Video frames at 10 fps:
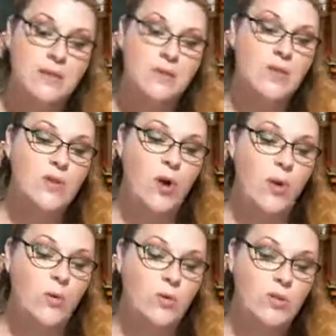
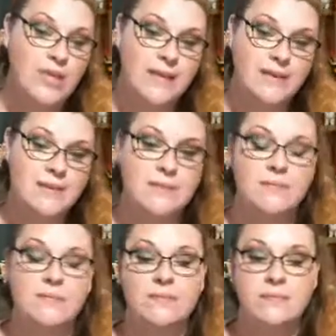So Chance,
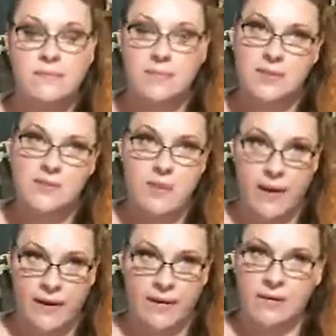because
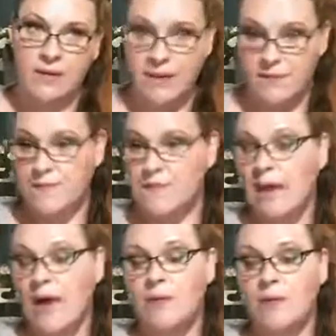Aaron lives
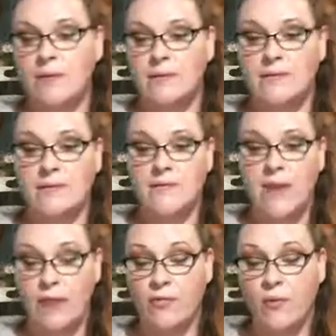out in
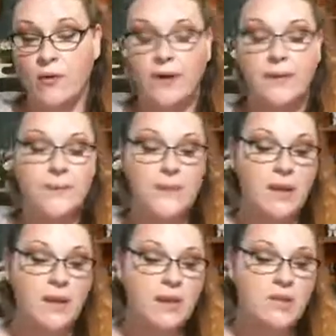California,
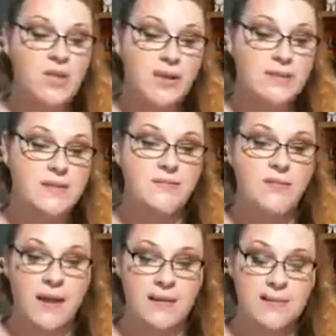Chance
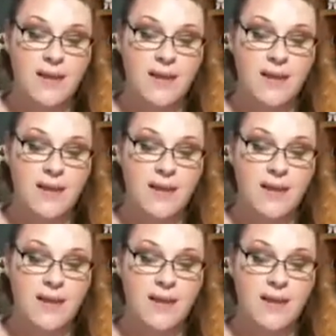flies to